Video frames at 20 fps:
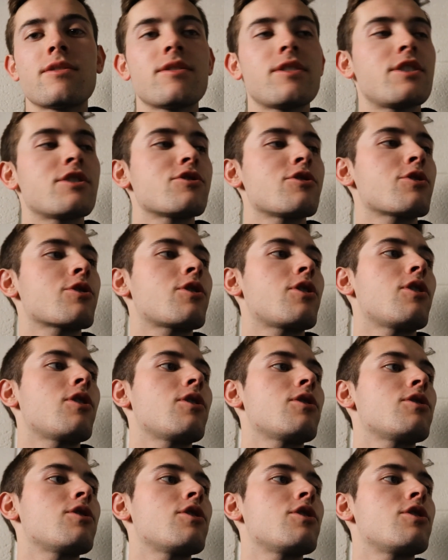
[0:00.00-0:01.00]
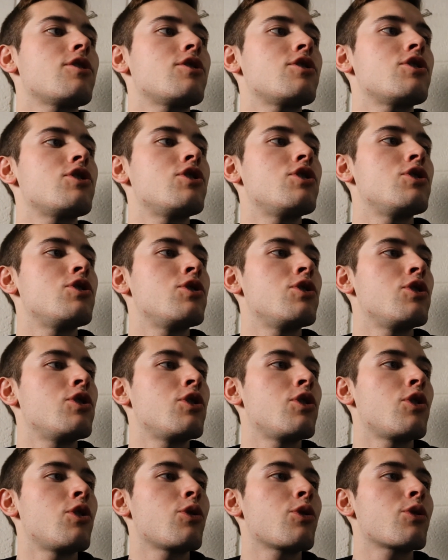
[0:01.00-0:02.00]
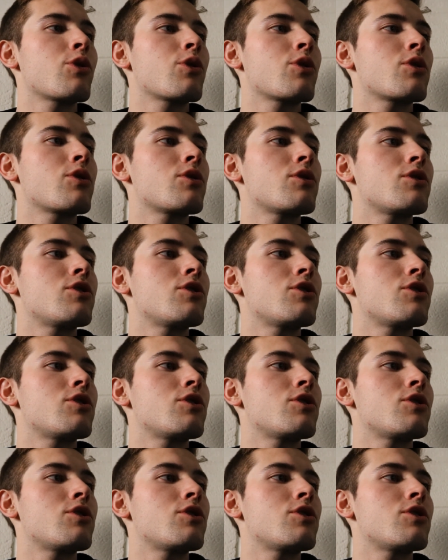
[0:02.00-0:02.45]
These are called neural